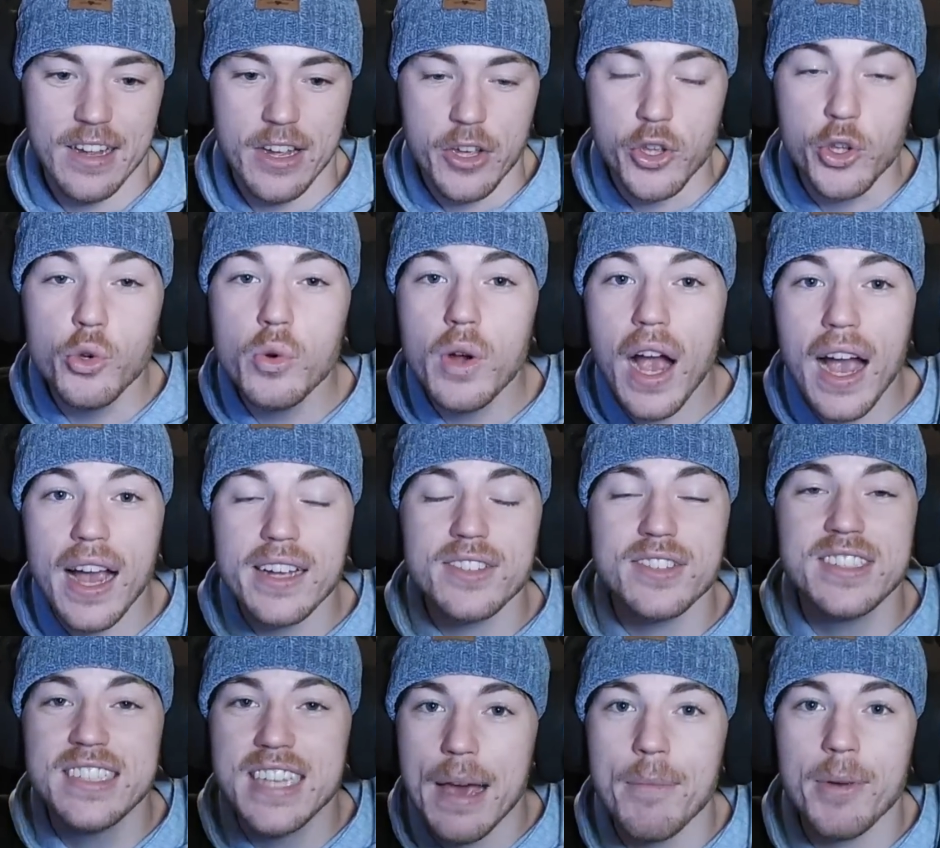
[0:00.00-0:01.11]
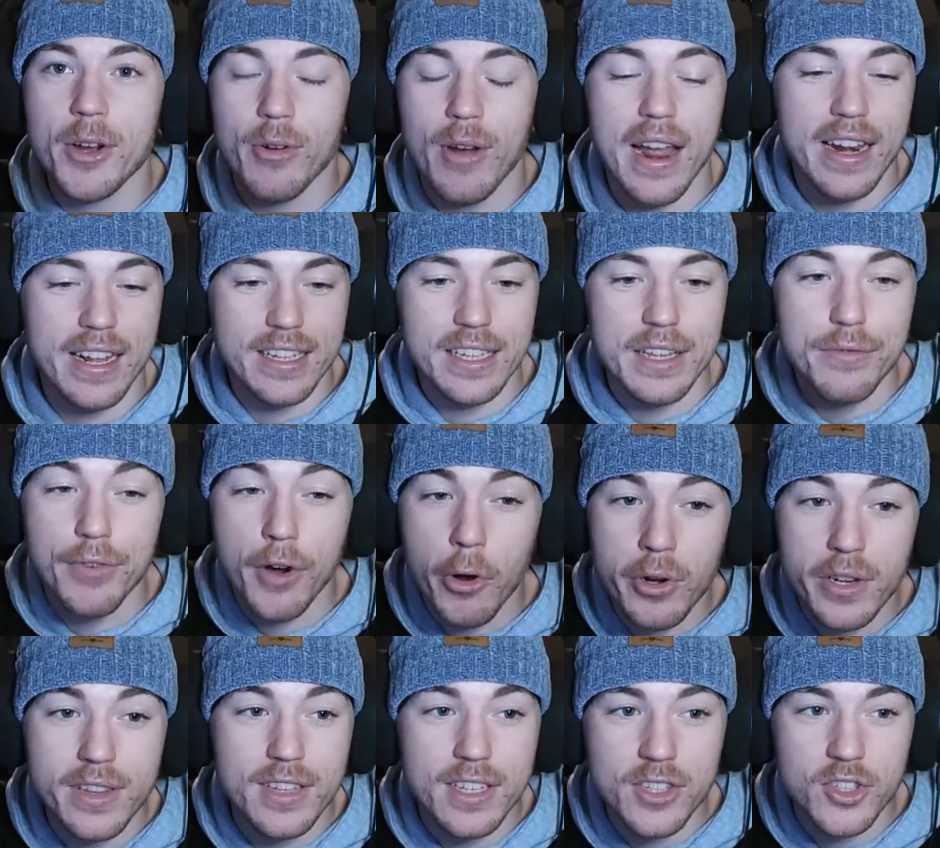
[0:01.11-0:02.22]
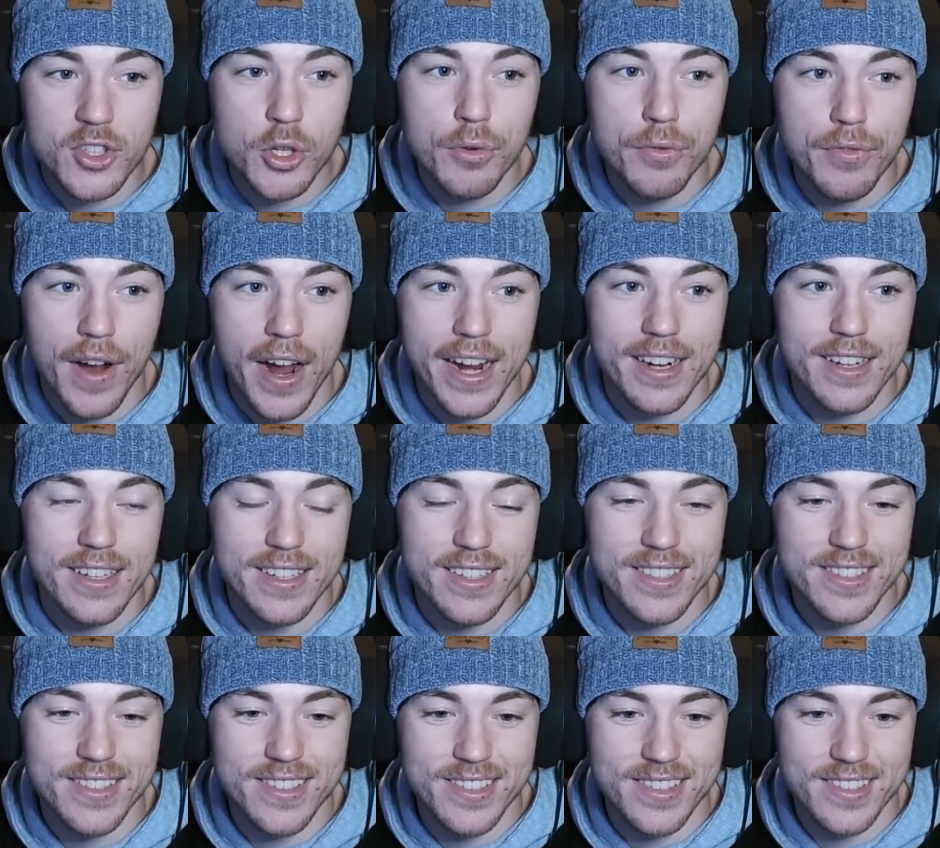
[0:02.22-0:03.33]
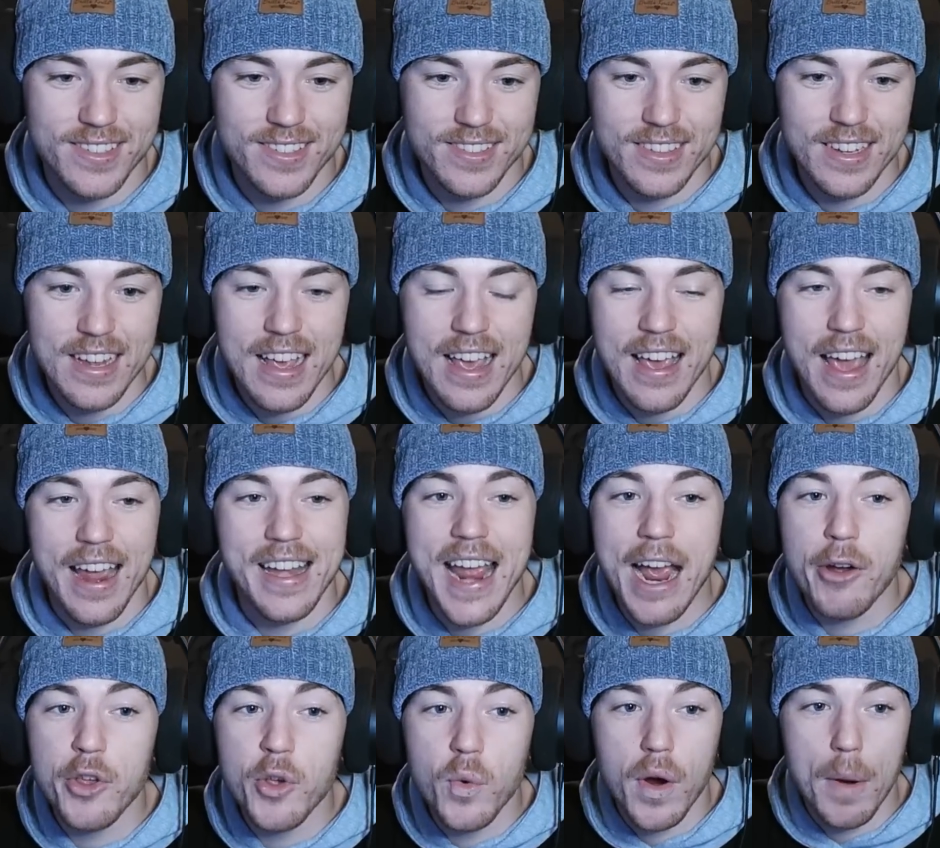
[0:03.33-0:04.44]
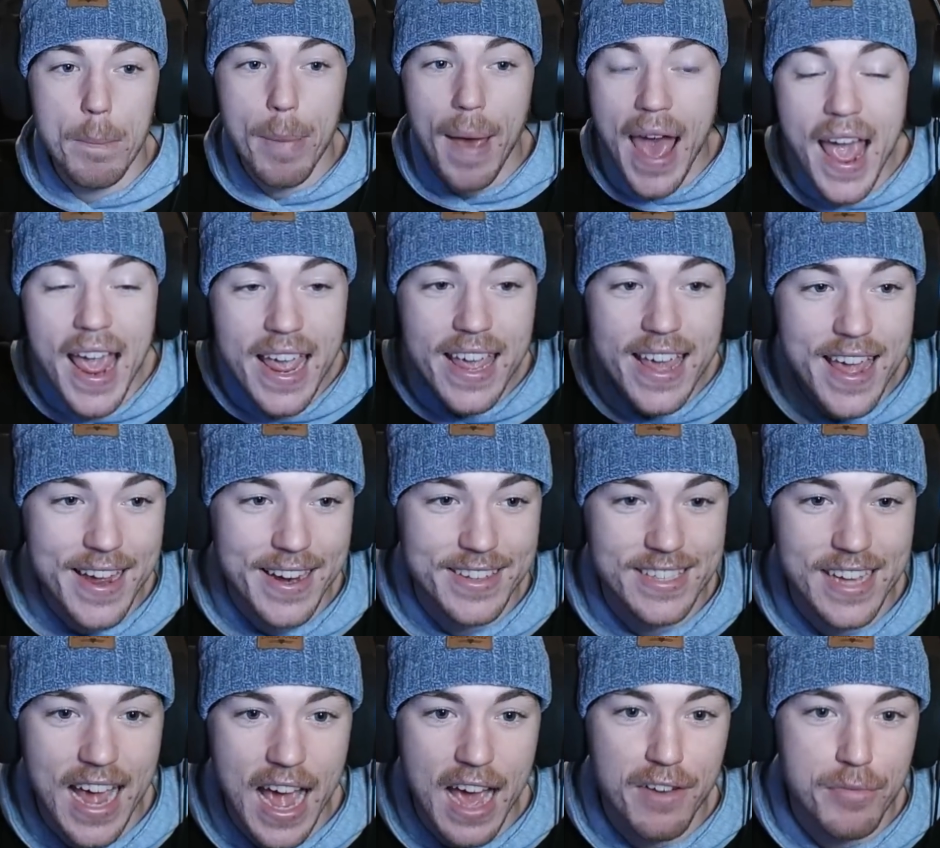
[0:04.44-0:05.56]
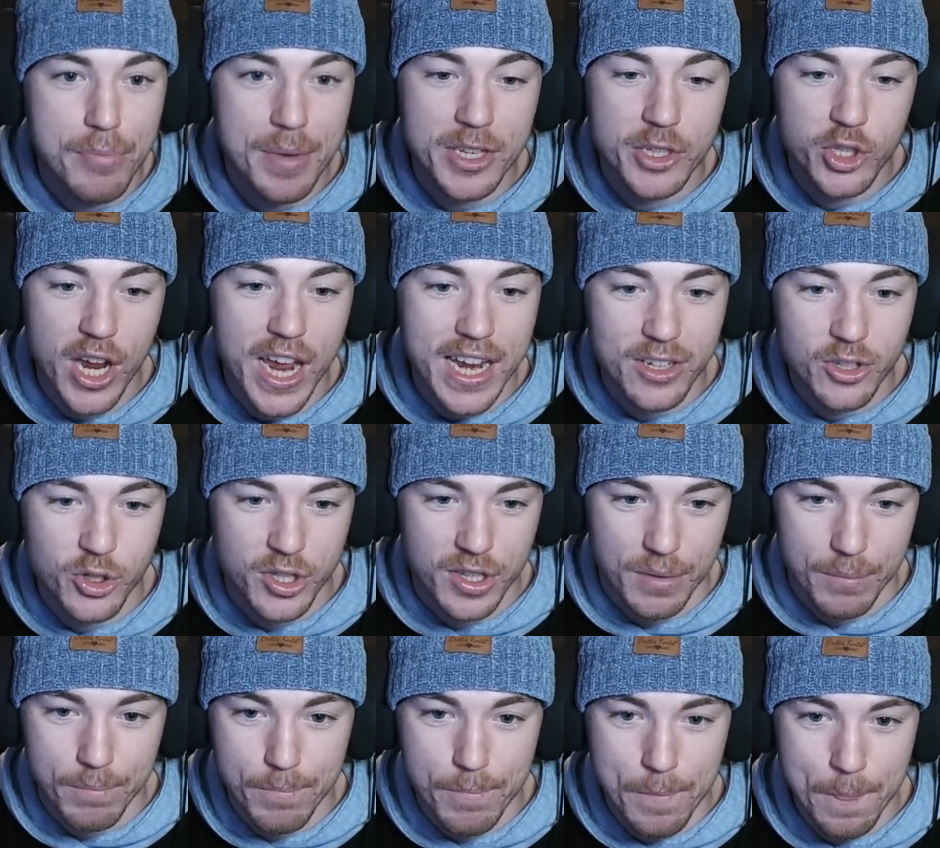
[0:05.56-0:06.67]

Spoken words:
You guys democratically voted these 2 finalists, and now you are paying to have me change them.